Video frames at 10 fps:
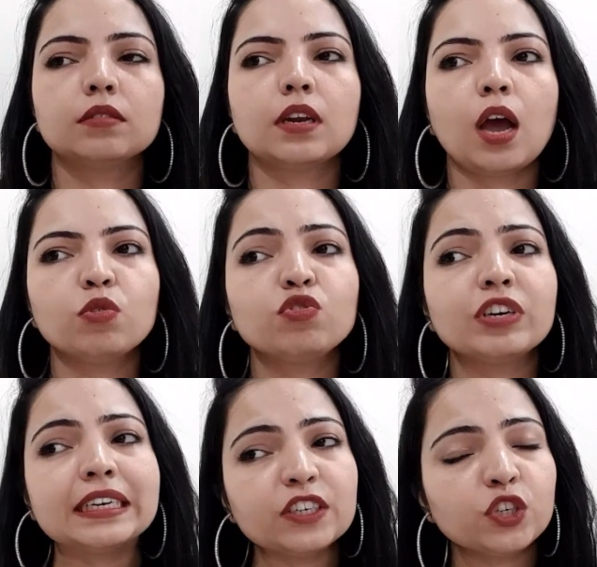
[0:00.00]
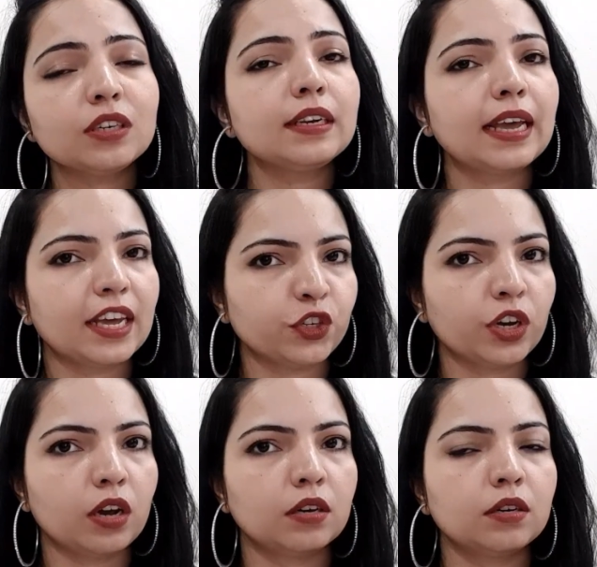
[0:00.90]
Now, traditional
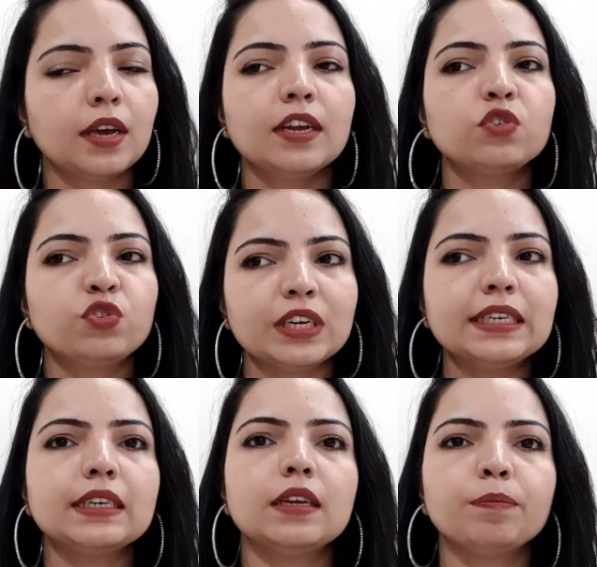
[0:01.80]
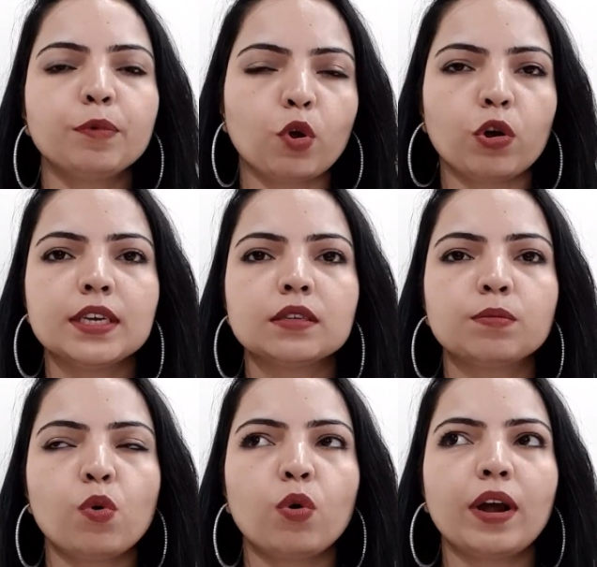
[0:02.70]
HR treated employees
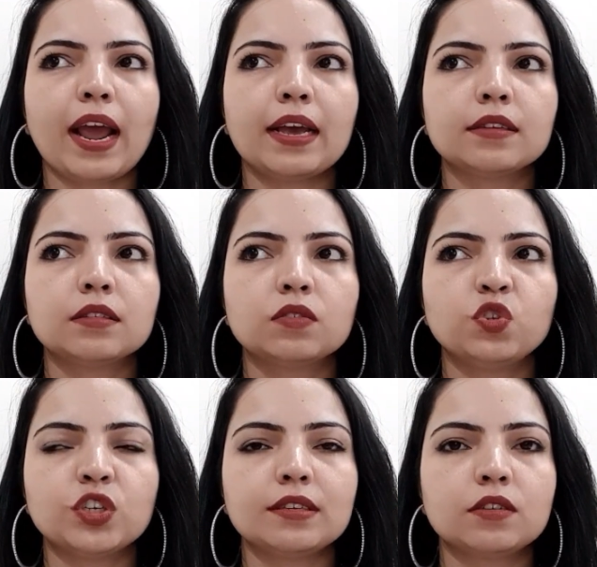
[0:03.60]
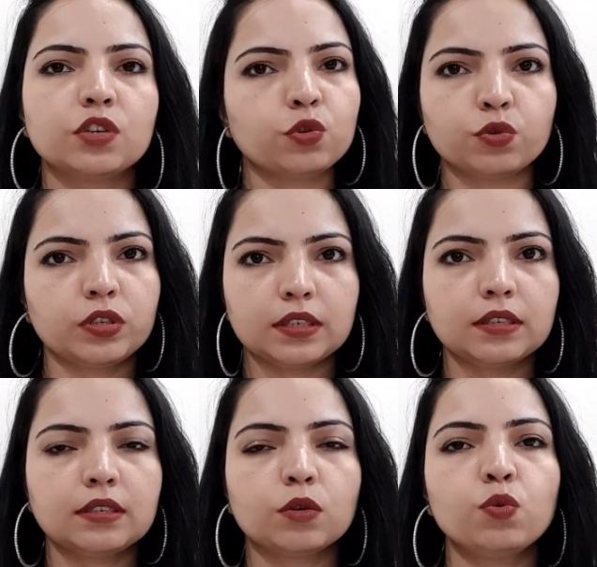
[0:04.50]
more as just
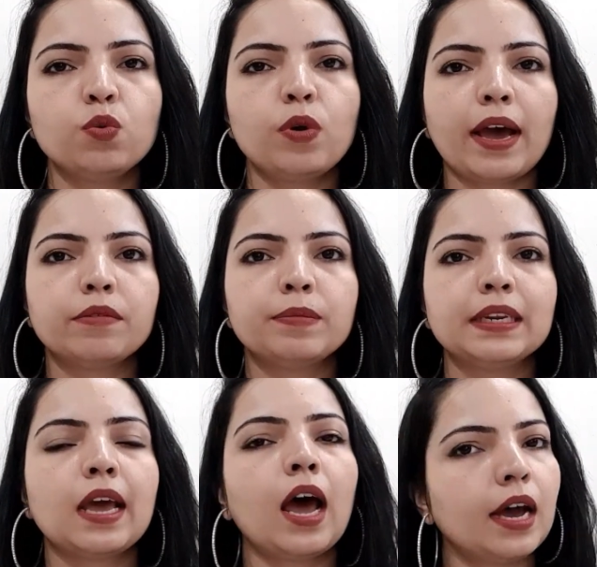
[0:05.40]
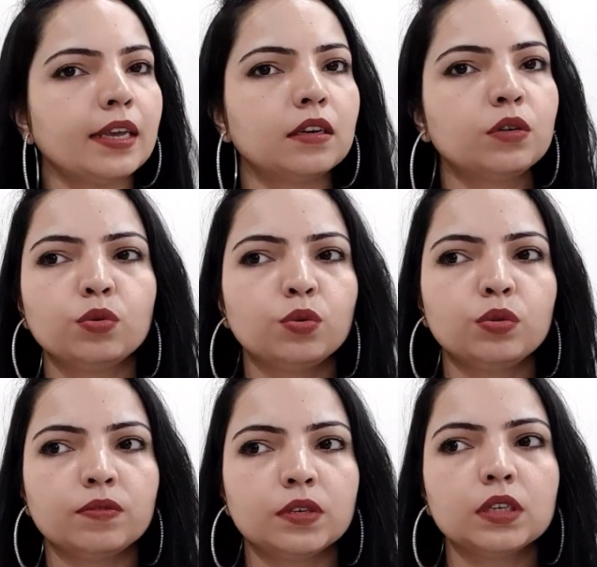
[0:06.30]
resources who have been hired to do
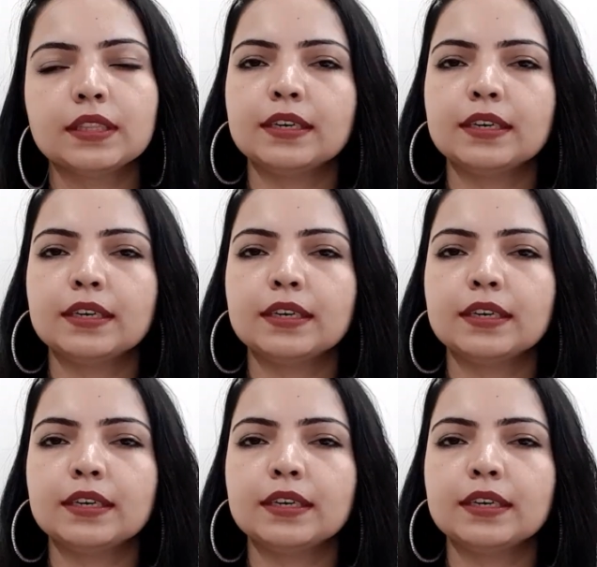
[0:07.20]
the work.